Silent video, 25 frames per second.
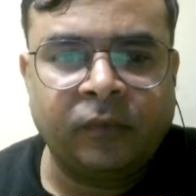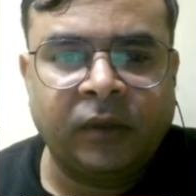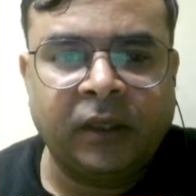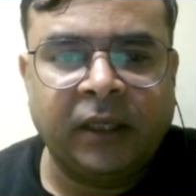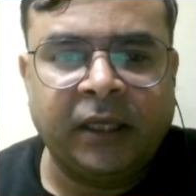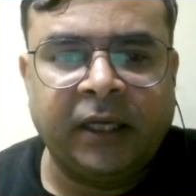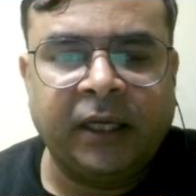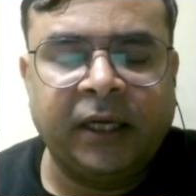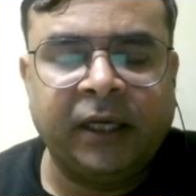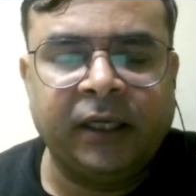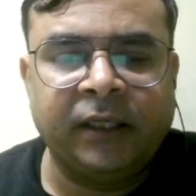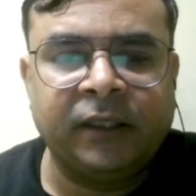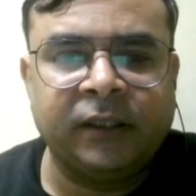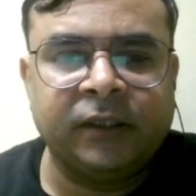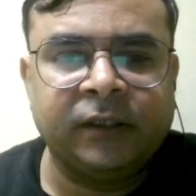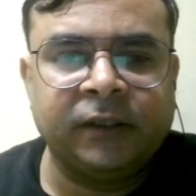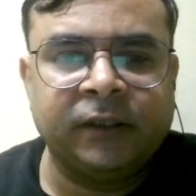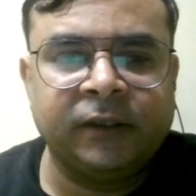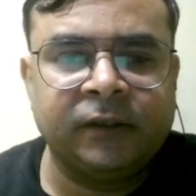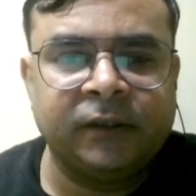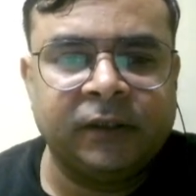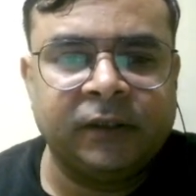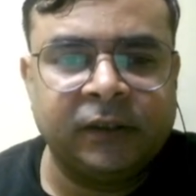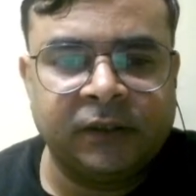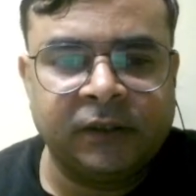And
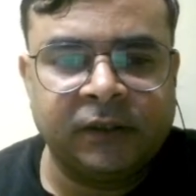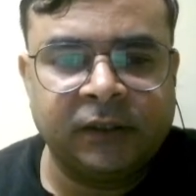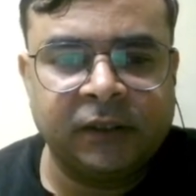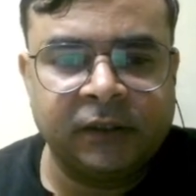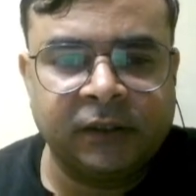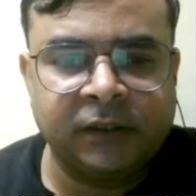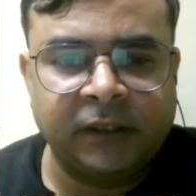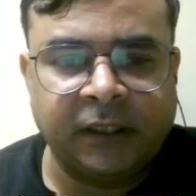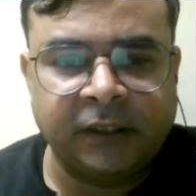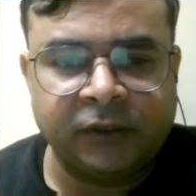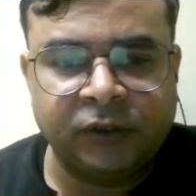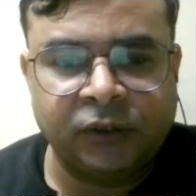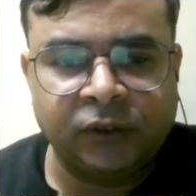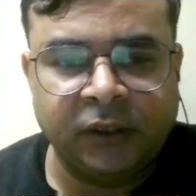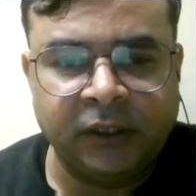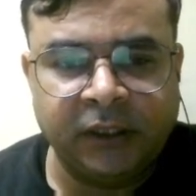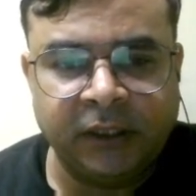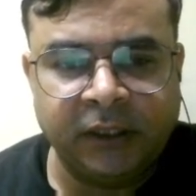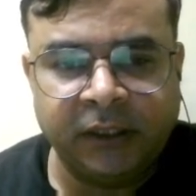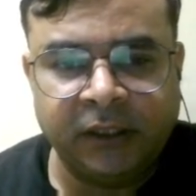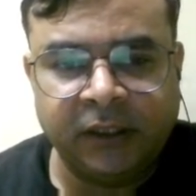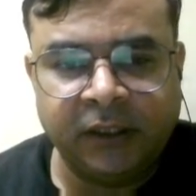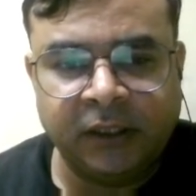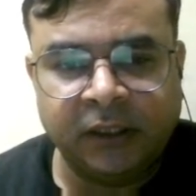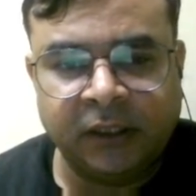this is
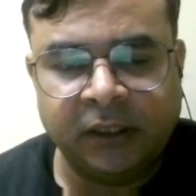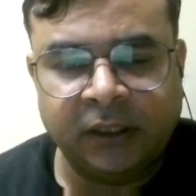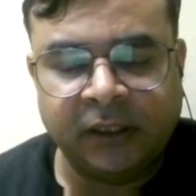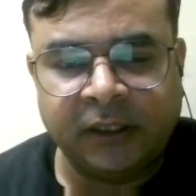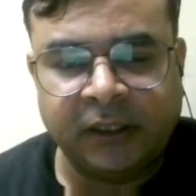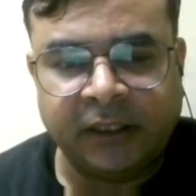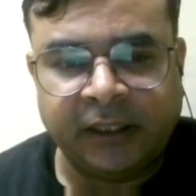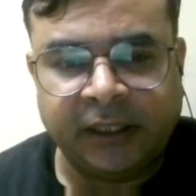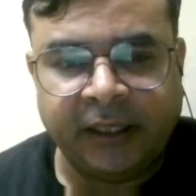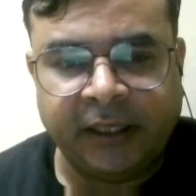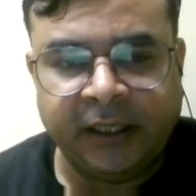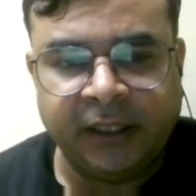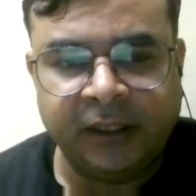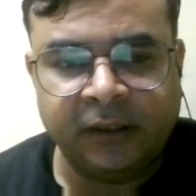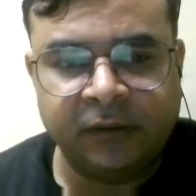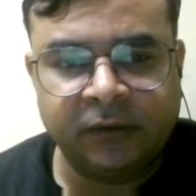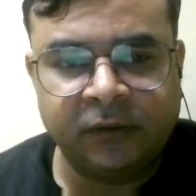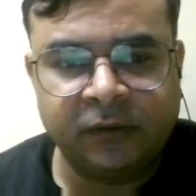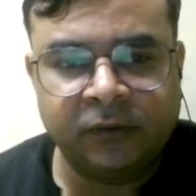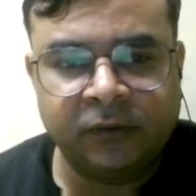actually a crank.